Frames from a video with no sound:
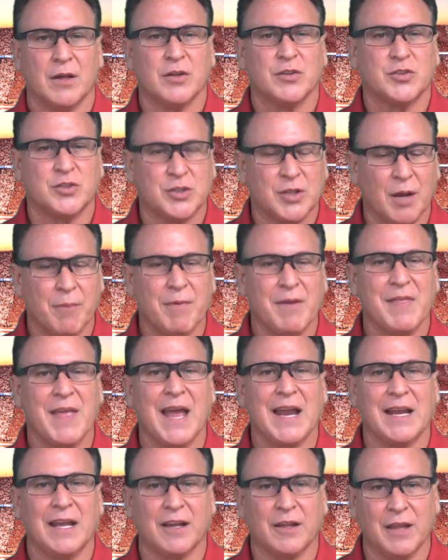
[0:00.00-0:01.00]
some of
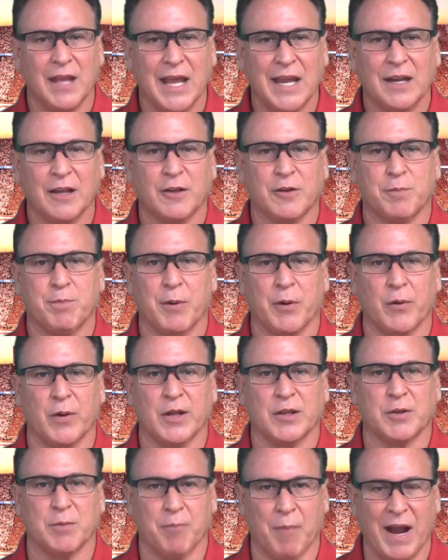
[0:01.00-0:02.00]
that
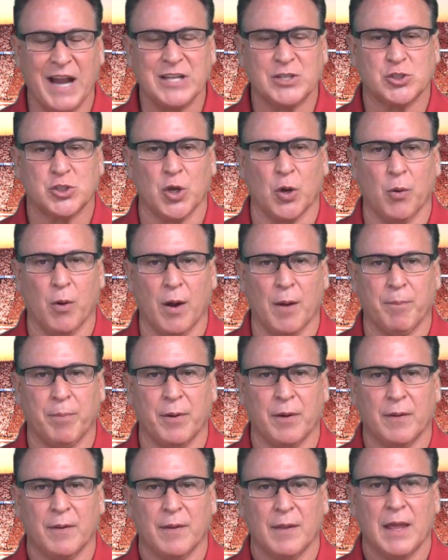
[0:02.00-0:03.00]
inexperience might show up
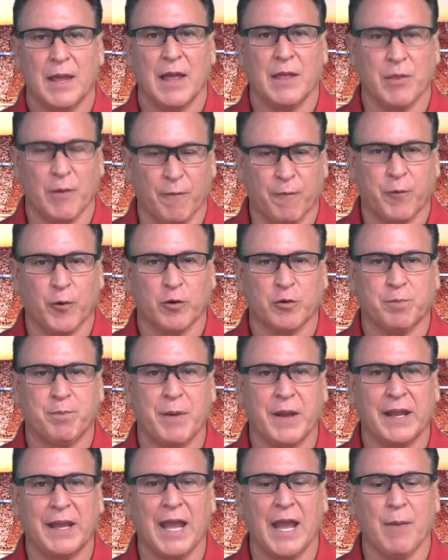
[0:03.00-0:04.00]
in the first
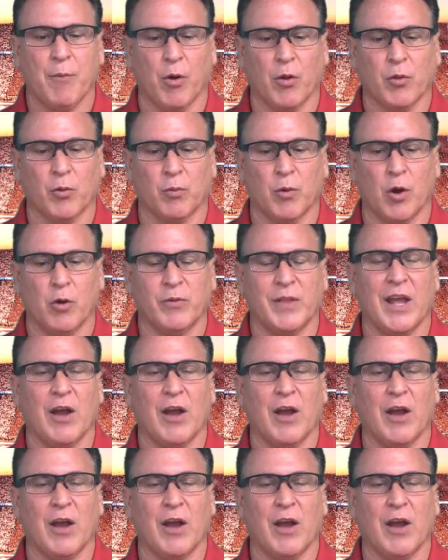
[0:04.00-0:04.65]
big game on the road.